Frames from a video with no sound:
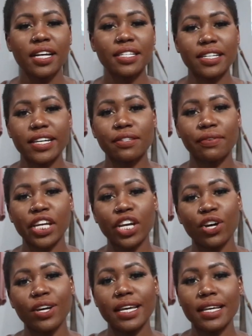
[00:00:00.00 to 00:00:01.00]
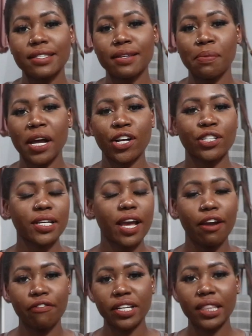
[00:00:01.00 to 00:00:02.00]
Today's video is about
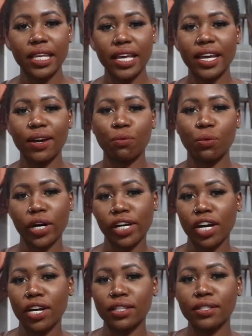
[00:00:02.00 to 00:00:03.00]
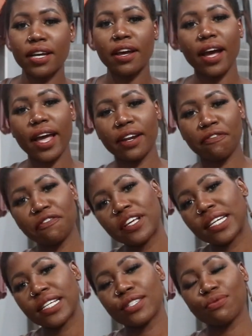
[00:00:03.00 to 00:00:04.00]
everything workout and
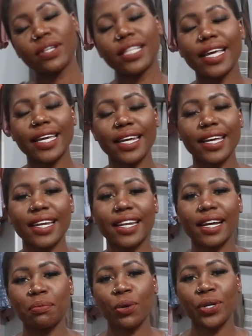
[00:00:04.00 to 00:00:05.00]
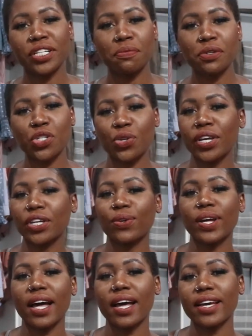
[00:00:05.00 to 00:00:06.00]
fitness related. I'm going to be showing you
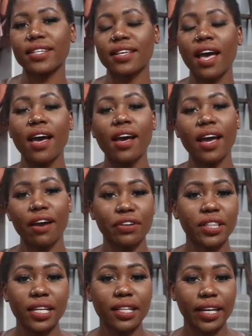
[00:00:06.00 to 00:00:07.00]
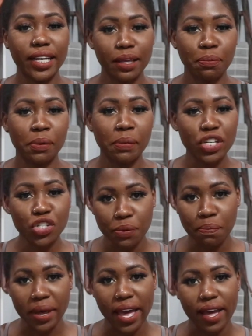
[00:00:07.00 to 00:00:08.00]
guys everything that I keep in my
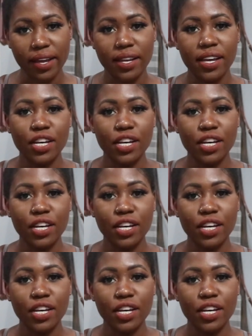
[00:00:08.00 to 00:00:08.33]
gym bag.